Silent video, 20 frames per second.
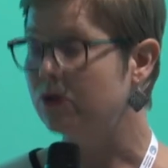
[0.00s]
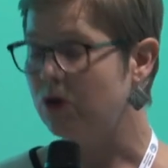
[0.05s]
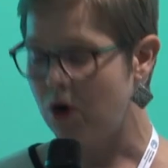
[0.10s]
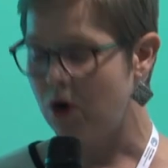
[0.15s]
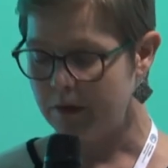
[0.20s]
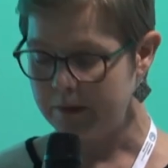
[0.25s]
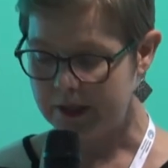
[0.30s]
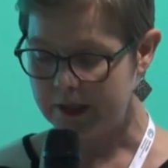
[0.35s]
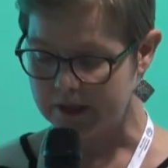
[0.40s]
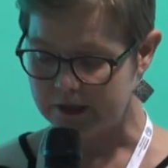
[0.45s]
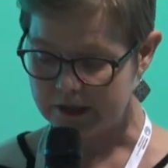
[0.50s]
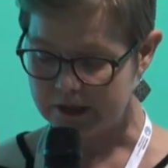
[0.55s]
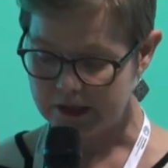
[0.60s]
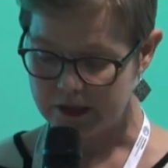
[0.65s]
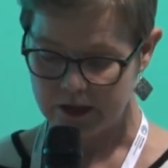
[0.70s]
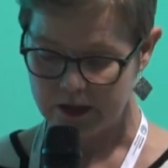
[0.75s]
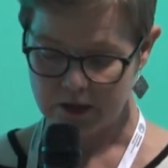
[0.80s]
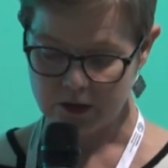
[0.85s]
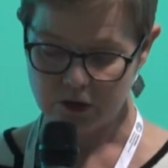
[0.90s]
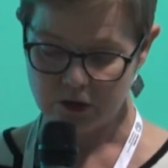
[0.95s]
commit
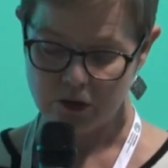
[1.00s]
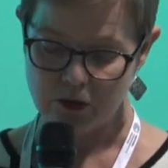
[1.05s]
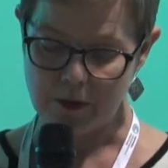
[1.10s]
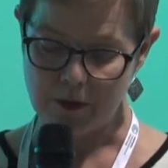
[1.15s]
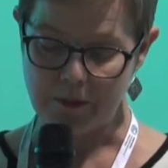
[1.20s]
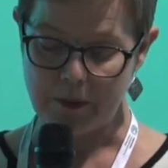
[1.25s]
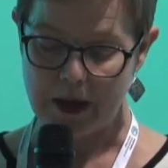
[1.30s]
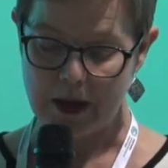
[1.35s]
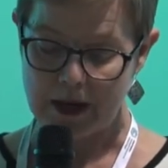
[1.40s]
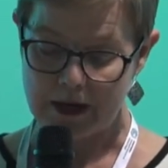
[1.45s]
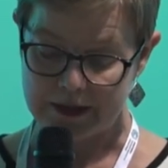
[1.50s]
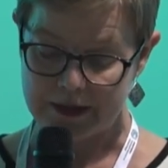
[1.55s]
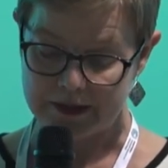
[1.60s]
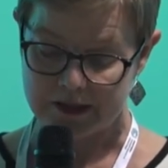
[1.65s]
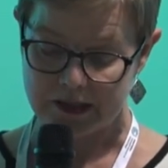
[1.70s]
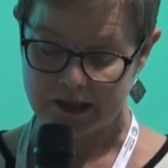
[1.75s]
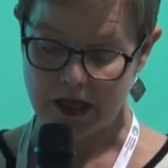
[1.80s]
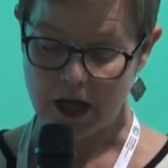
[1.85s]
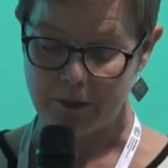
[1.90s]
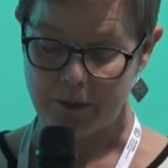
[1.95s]
to a
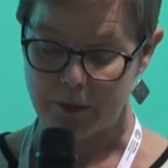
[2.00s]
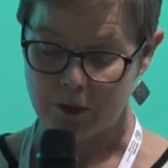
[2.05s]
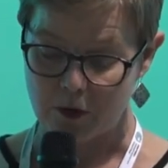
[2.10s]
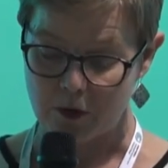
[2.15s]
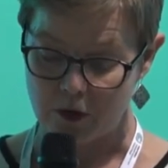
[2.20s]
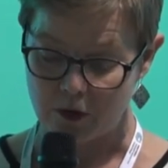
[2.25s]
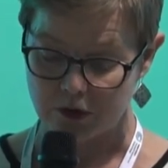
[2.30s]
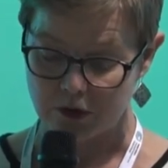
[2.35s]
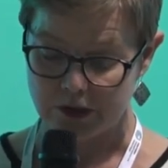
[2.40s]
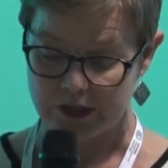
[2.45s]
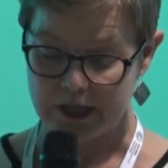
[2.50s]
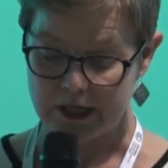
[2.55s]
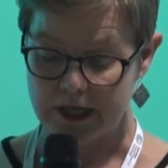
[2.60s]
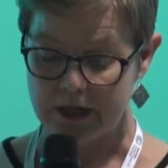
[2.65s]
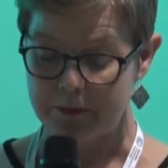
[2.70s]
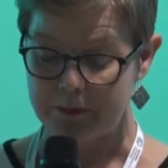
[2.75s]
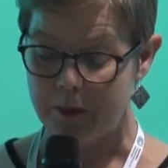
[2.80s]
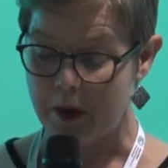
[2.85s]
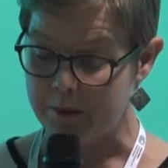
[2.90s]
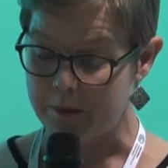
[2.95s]
balanced approach
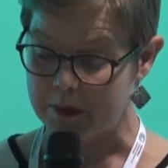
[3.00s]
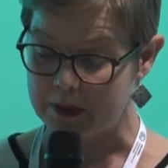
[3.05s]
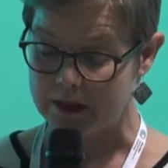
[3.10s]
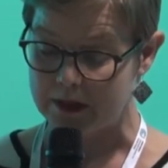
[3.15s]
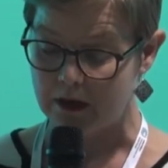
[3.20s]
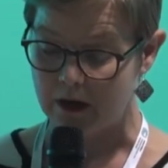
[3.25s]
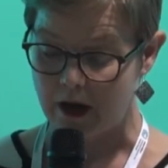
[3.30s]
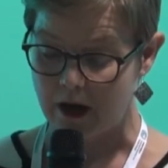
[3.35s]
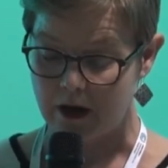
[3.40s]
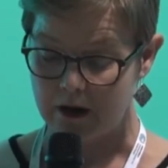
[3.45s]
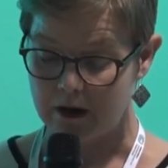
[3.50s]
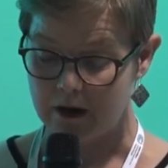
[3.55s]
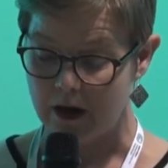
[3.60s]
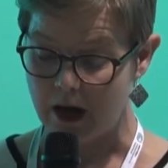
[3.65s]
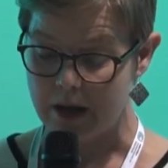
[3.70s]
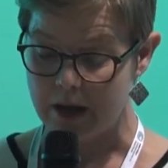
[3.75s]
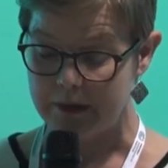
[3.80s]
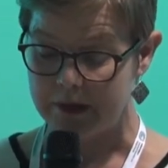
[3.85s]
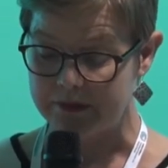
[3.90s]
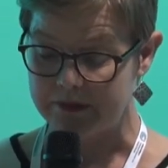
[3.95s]
in public
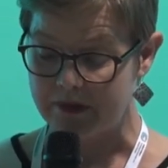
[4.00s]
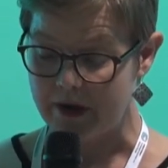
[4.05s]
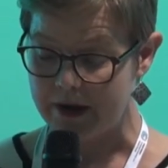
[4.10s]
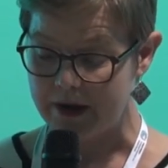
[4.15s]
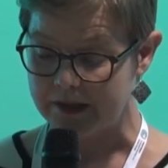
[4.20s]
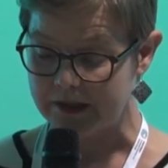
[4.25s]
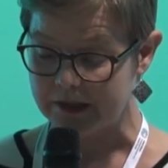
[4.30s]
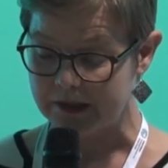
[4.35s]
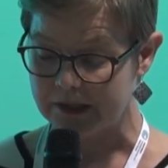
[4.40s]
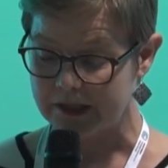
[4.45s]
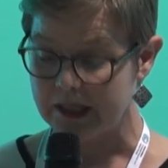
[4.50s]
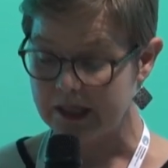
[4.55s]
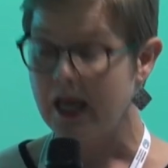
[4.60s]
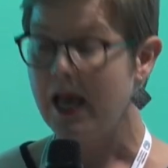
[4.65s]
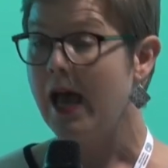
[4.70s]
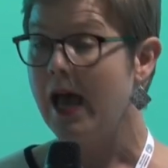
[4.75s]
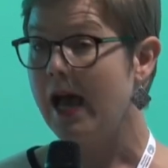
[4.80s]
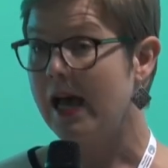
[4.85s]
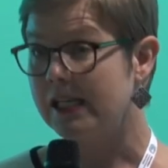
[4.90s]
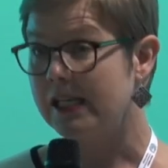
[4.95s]
climate finance,
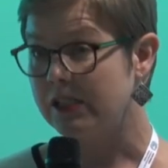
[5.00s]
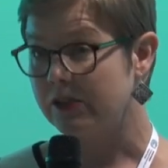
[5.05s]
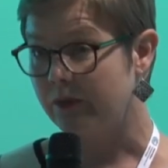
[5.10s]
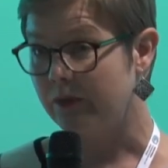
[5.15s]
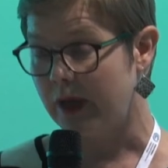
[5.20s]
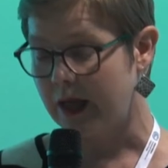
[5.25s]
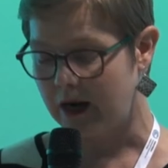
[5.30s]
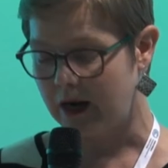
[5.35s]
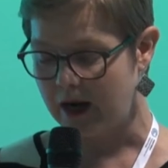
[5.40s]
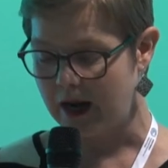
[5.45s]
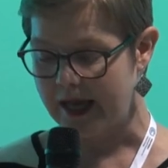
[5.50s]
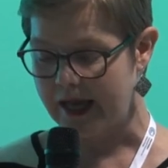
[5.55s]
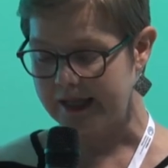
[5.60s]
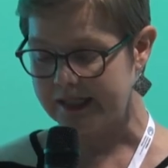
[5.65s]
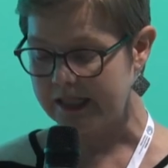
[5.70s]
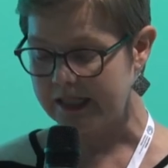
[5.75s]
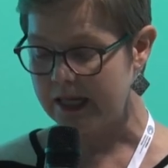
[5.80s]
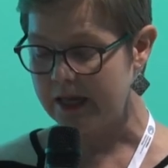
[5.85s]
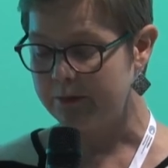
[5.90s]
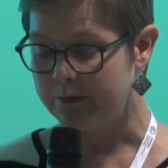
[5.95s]
as well
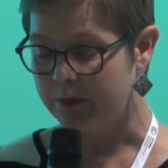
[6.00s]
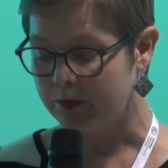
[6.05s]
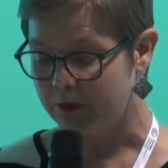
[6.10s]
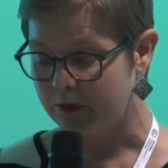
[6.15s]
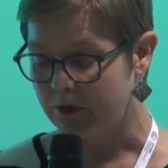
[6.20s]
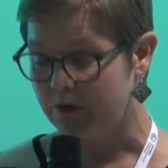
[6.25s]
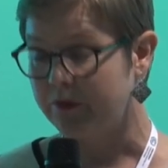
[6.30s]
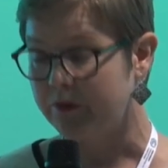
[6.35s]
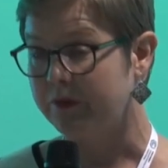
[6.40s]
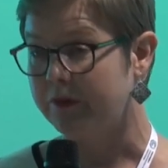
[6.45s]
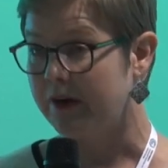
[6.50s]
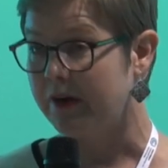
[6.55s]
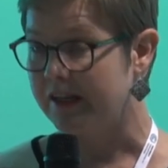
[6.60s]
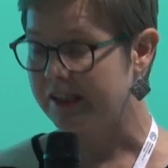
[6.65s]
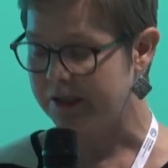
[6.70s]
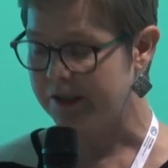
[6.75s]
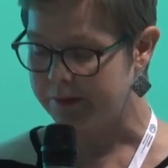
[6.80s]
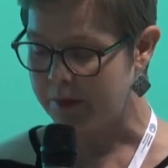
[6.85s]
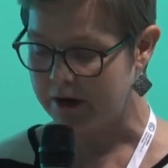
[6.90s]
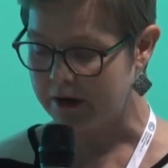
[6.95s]
as improve
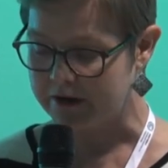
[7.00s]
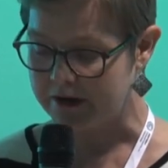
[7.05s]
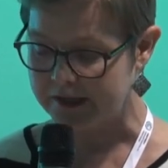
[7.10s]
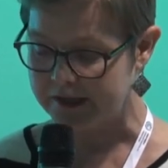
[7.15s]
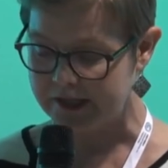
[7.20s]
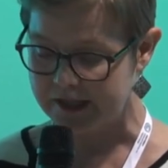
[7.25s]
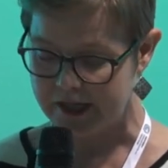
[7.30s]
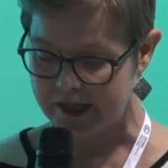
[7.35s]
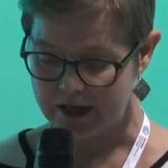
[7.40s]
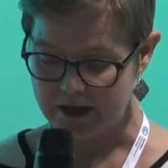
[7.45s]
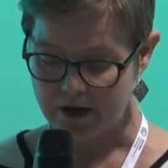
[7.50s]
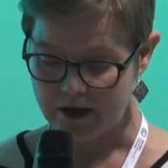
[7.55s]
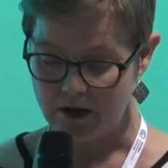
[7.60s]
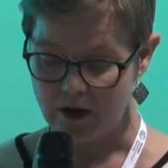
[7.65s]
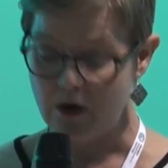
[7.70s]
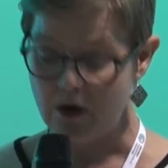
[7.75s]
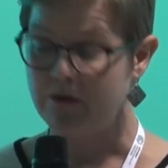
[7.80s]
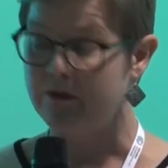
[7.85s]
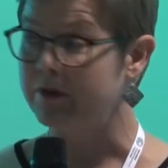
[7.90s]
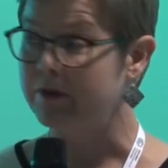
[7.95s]
transparency
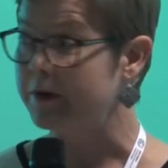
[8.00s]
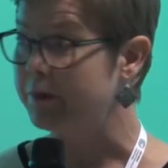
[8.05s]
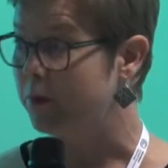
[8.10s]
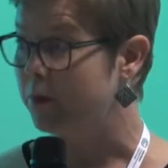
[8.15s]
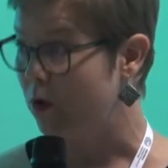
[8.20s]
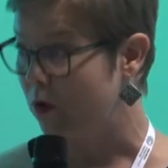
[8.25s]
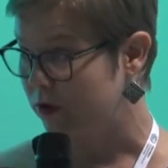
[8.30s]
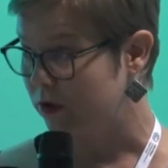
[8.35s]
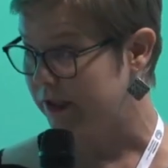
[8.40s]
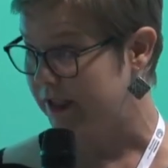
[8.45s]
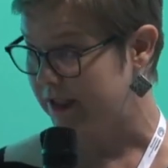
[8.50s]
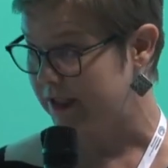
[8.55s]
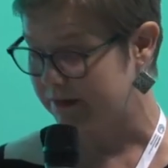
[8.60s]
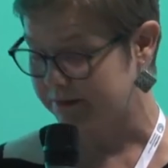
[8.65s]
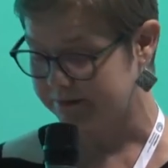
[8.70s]
of reporting.